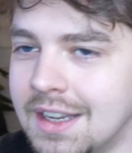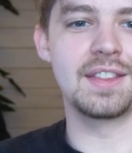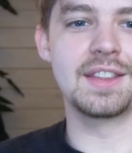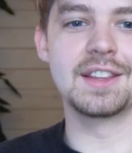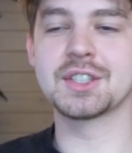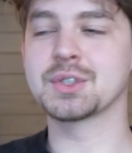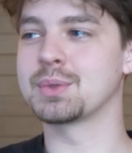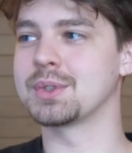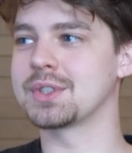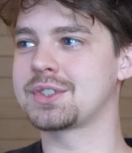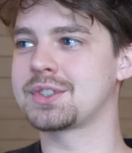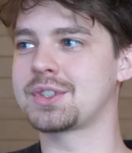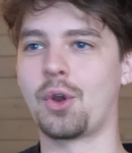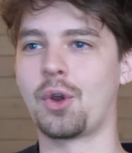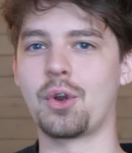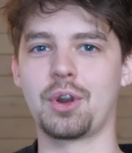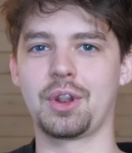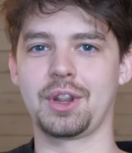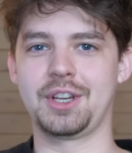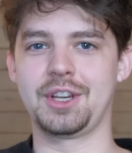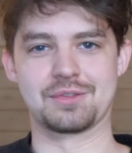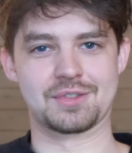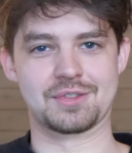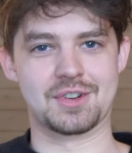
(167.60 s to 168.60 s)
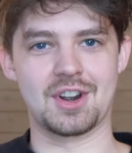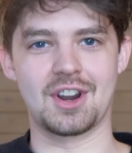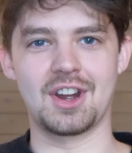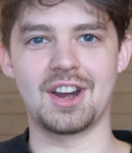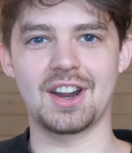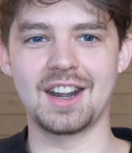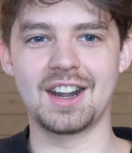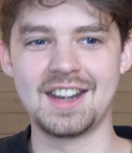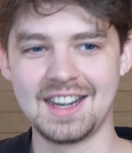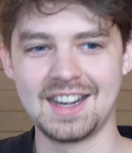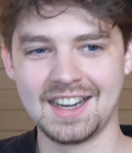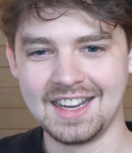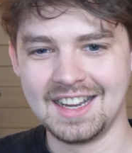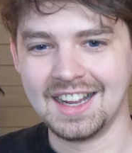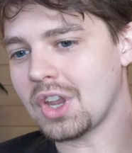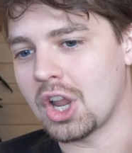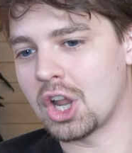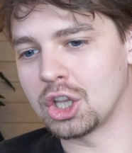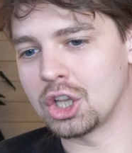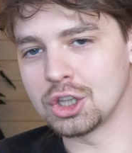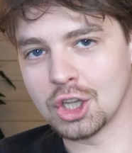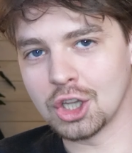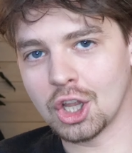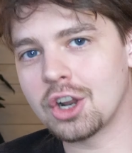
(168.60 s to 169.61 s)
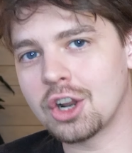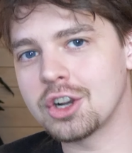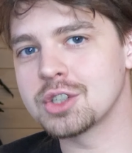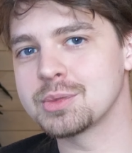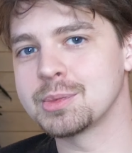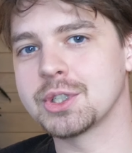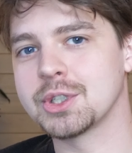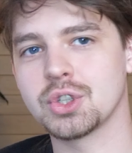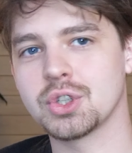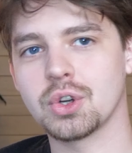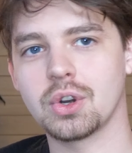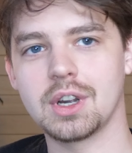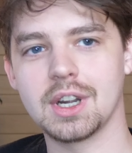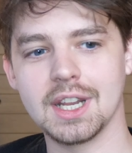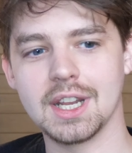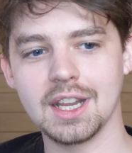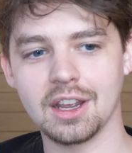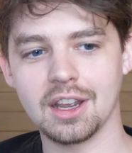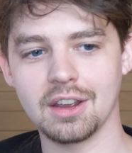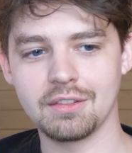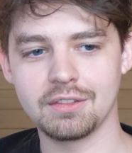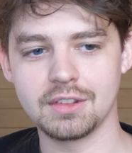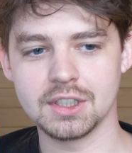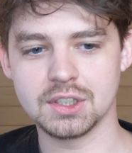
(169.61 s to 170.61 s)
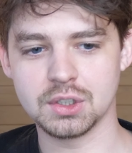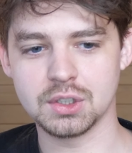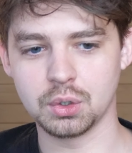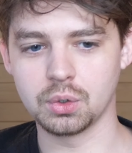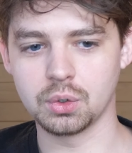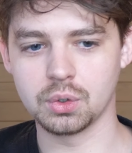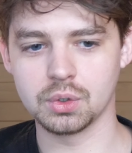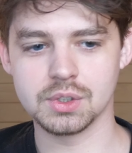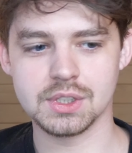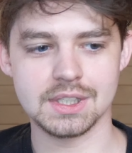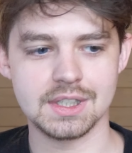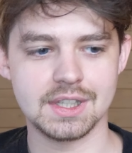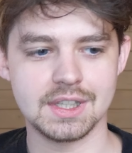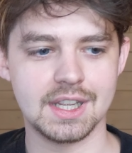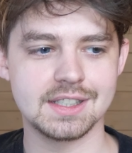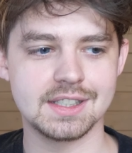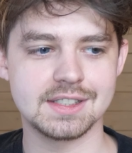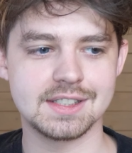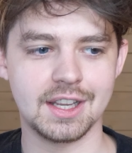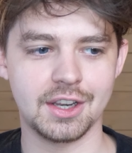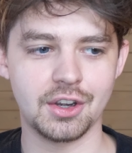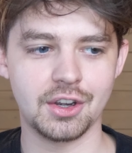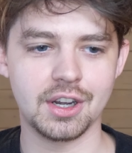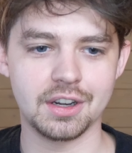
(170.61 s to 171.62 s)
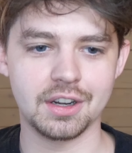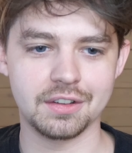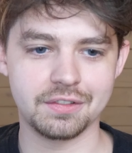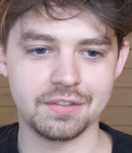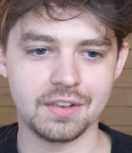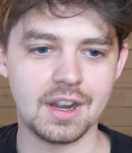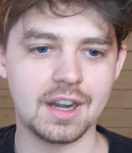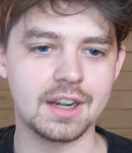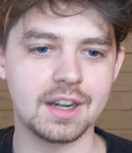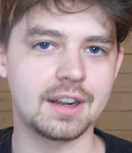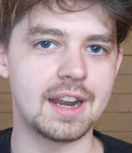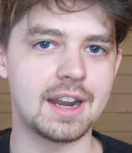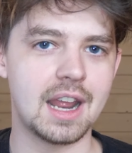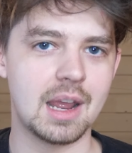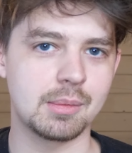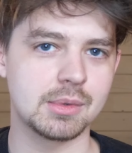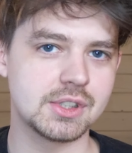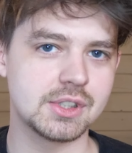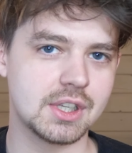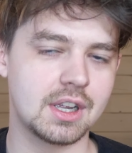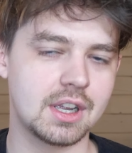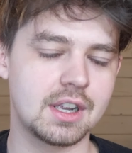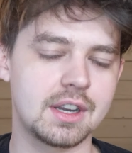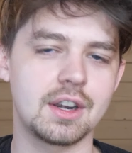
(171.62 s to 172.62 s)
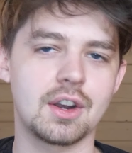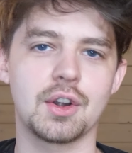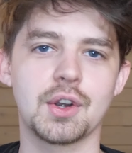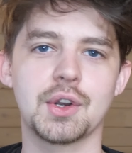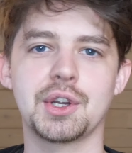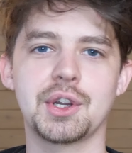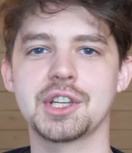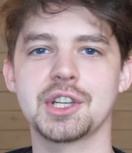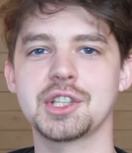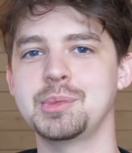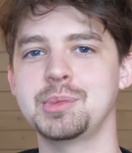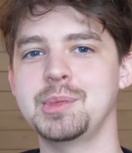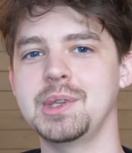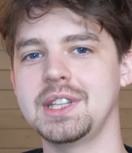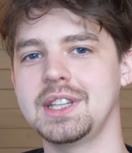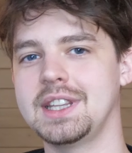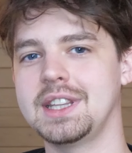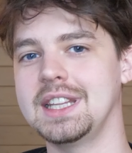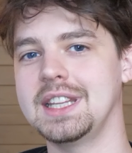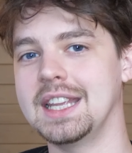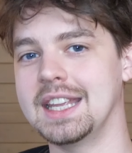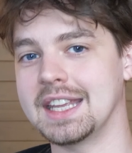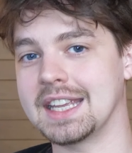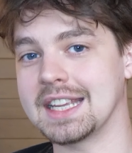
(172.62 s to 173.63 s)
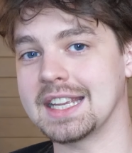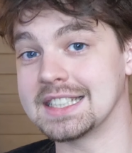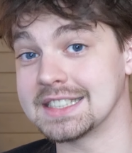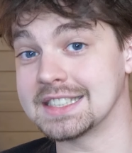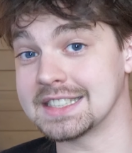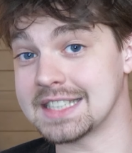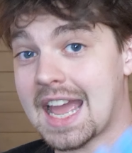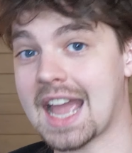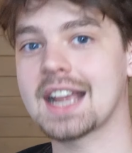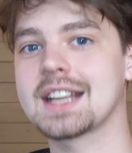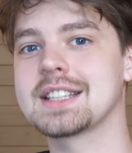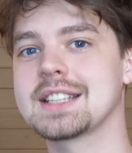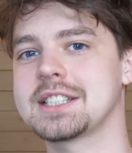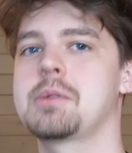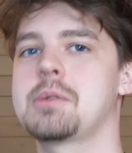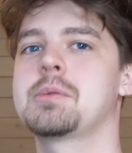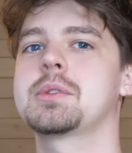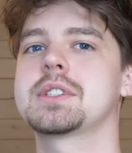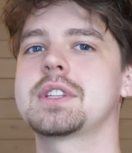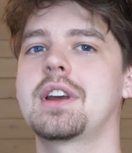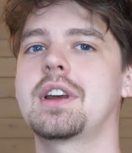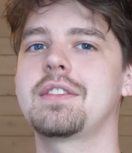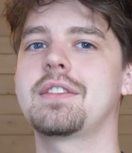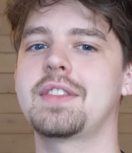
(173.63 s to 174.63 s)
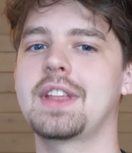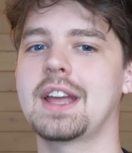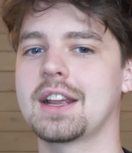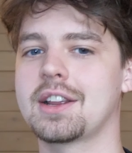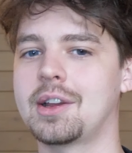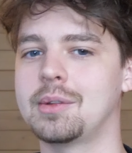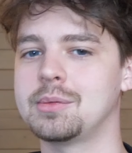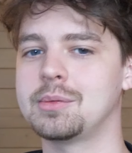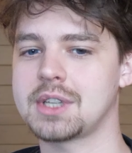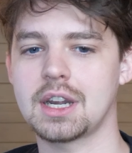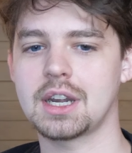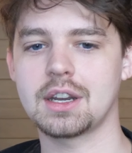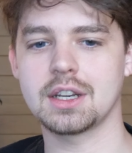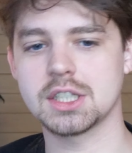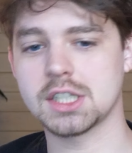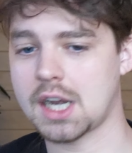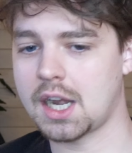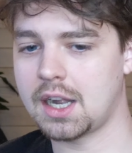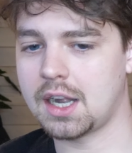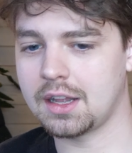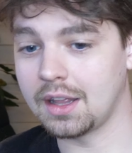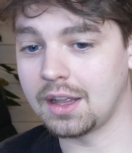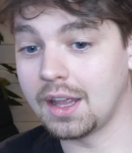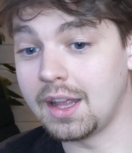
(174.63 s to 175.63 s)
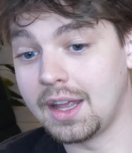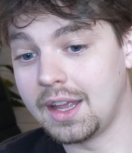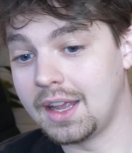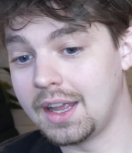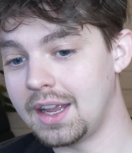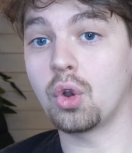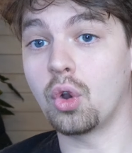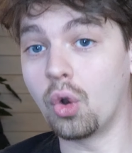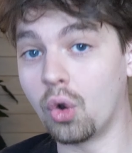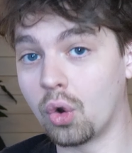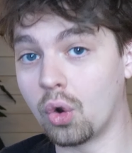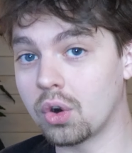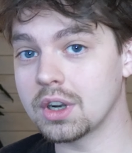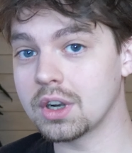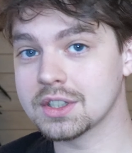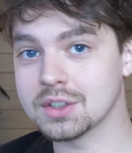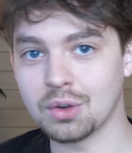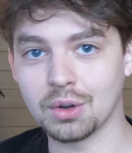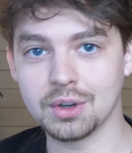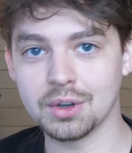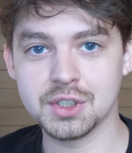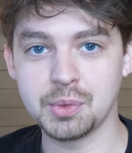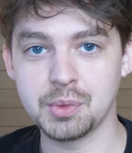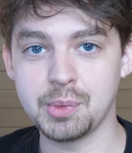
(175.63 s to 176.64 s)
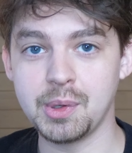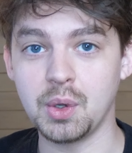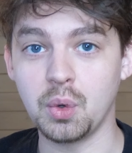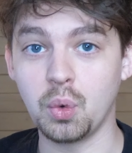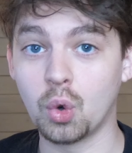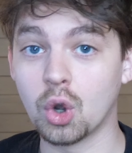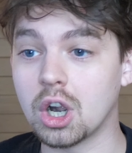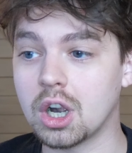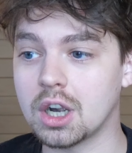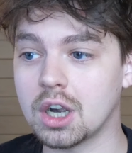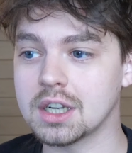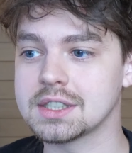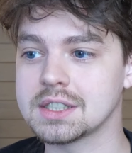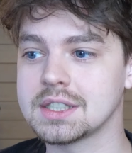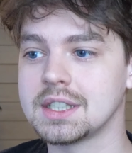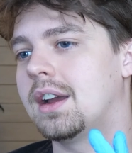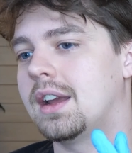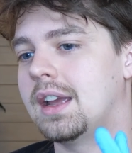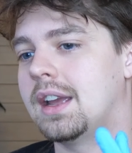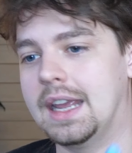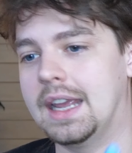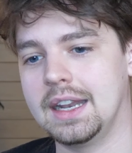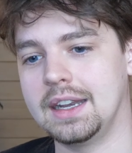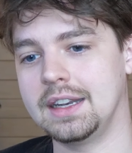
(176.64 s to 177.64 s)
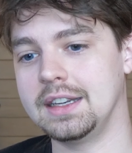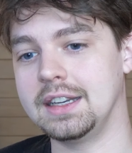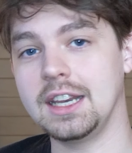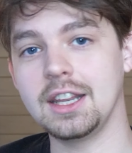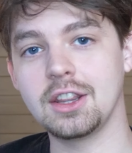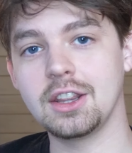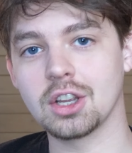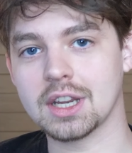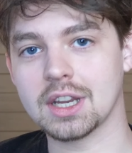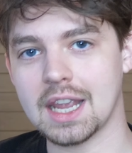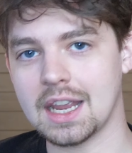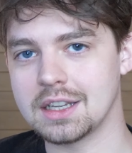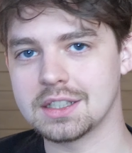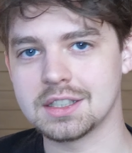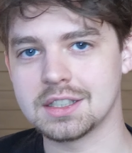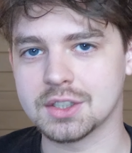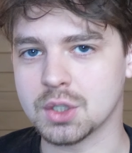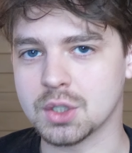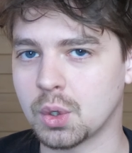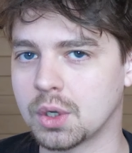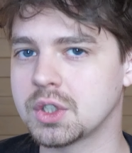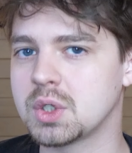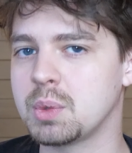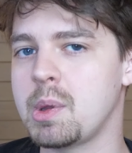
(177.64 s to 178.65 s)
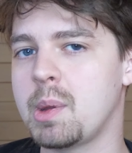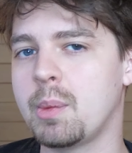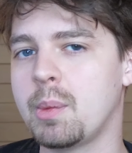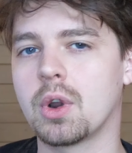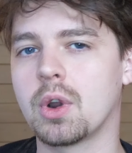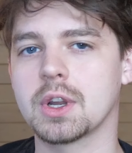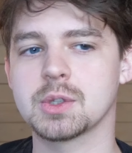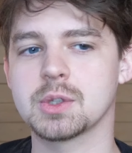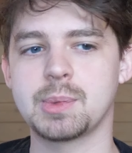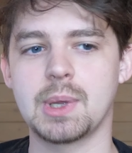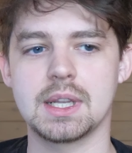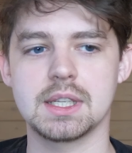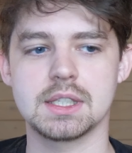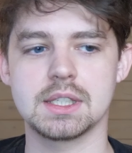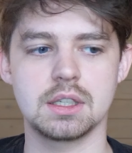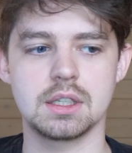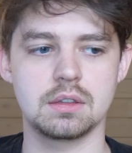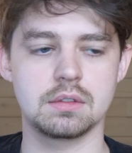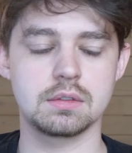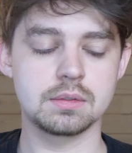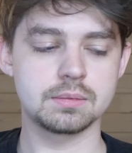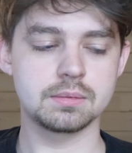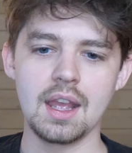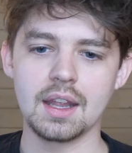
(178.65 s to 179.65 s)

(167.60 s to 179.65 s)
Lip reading: This was totally wrong. A large majority of the tools and things that you're going to find on Amazon are going to be the exact same stuff that comes out of China, or it's going to be worse, and in either case it's going to be more expensive.